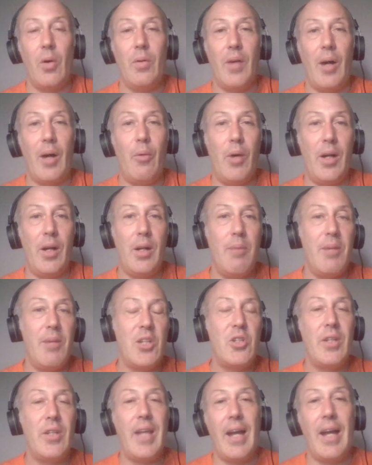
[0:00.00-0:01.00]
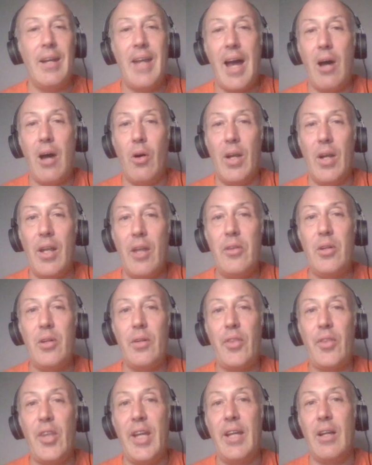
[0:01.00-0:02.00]
I wanted to mention that. Now, another
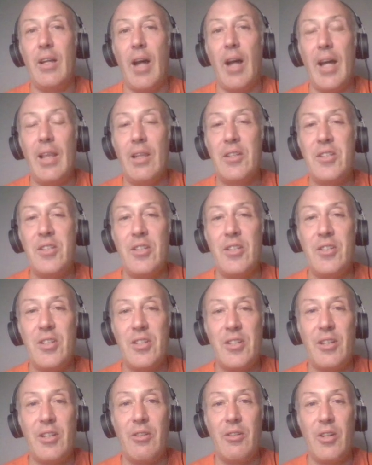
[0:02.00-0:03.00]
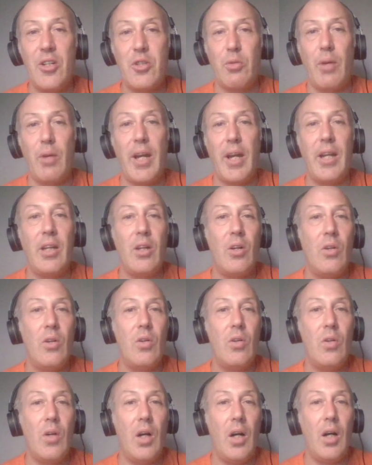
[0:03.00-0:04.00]
thing, I listen to Sirius
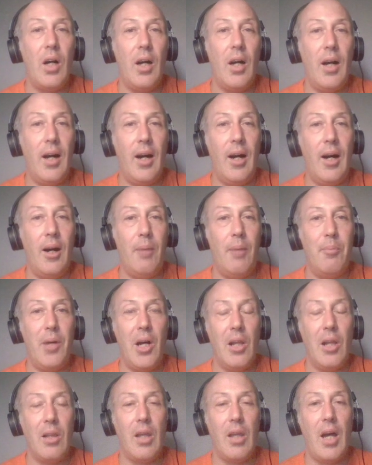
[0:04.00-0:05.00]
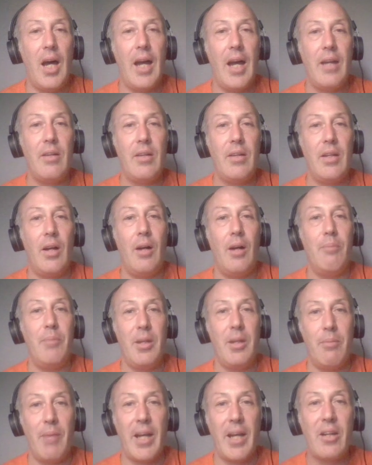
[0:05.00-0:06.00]
Radio um, a lot on,
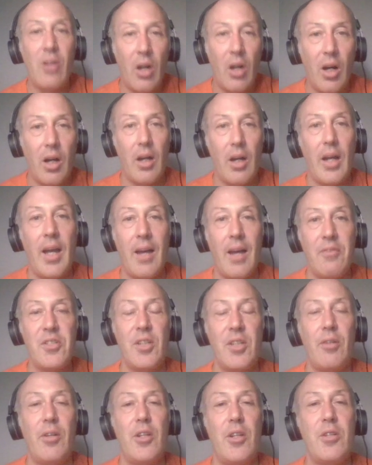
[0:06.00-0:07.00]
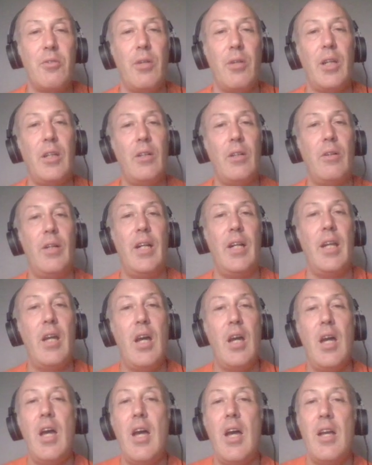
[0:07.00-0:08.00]
in my car. I have Sirius Radio, and
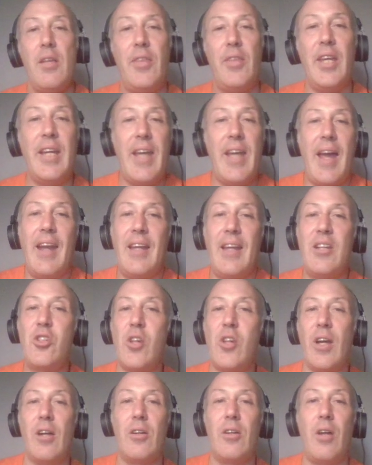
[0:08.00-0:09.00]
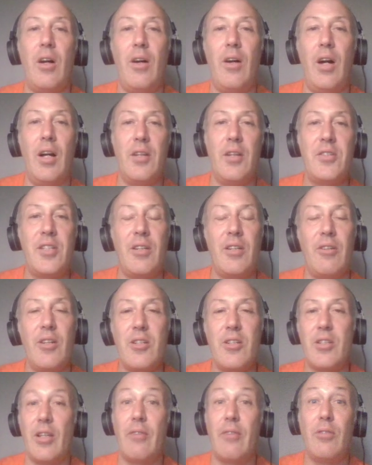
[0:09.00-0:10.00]
the NHL on
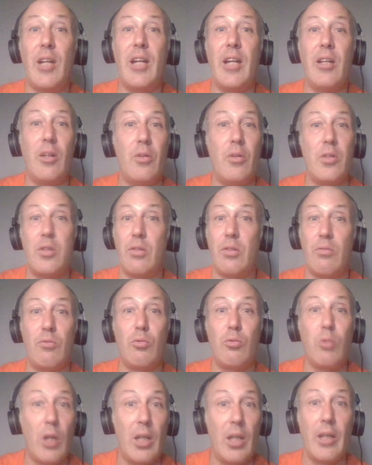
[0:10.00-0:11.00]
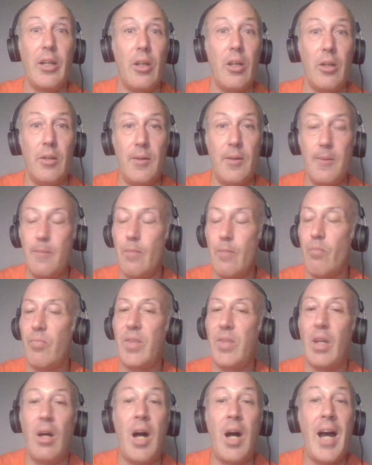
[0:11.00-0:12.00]
Sirius Radio is really good.
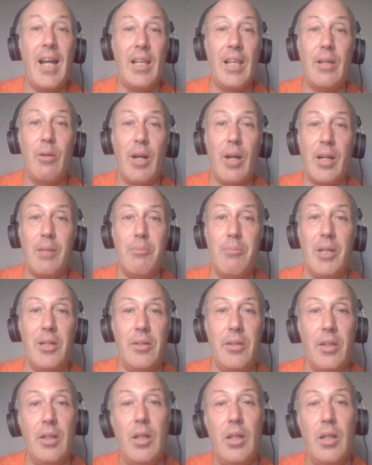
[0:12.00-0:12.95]
Highly recommended.